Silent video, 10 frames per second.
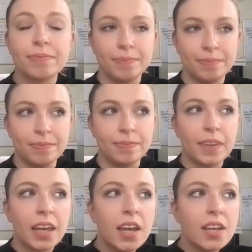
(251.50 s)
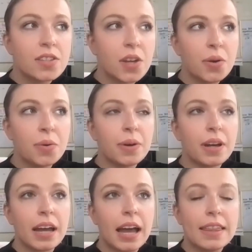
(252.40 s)
Mm-hmm. So
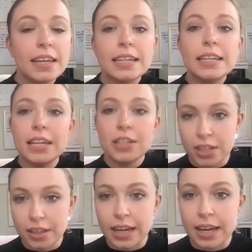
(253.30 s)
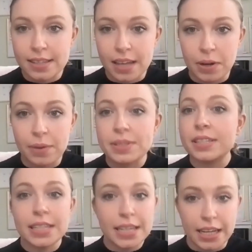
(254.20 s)
I think initially, like I said, when I was
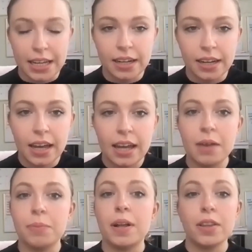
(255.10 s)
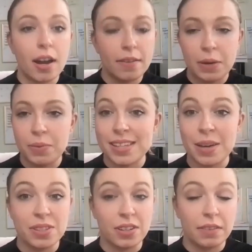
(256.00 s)
a teen, it, a lot of it was
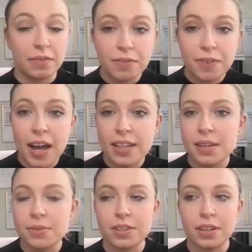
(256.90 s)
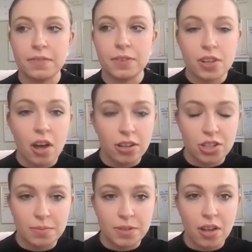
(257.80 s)
I was looking for friends, I was looking for
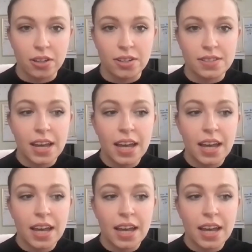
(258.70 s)
scholarship dollars.